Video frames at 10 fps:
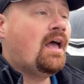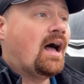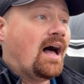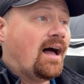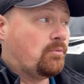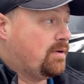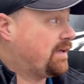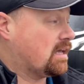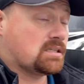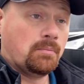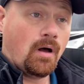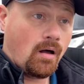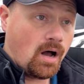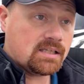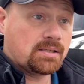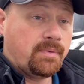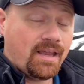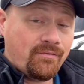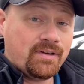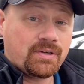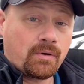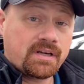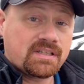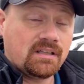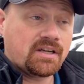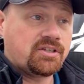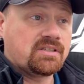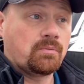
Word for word: Uh, we've got some awesome inventory selection,